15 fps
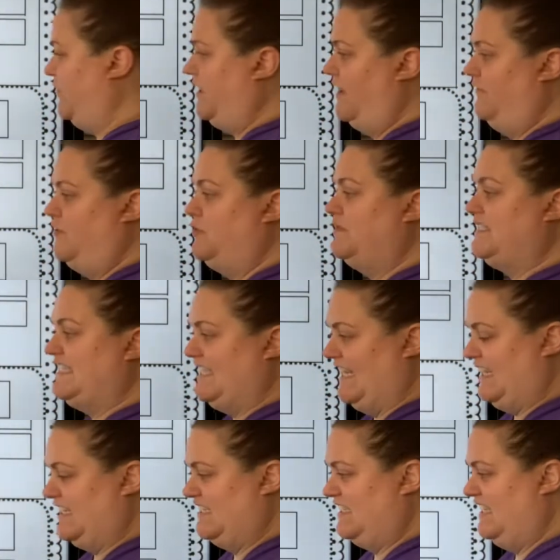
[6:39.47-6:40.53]
give you
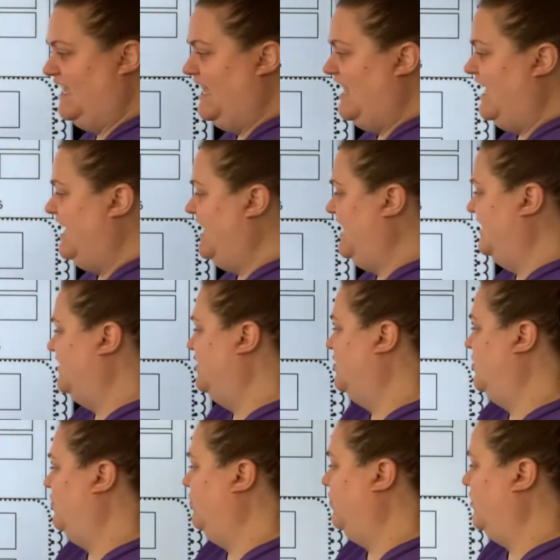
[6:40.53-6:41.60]
6. He eats
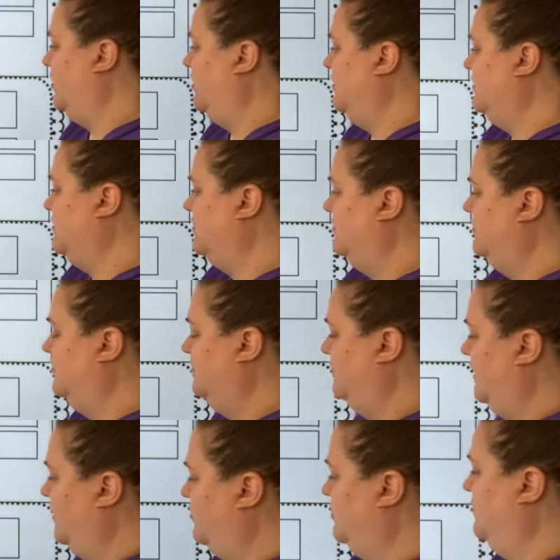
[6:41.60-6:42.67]
2/3.
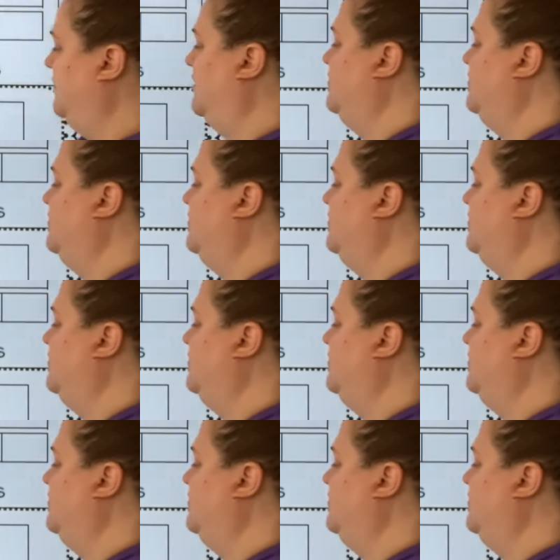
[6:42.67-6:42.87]
Actually, I'm going to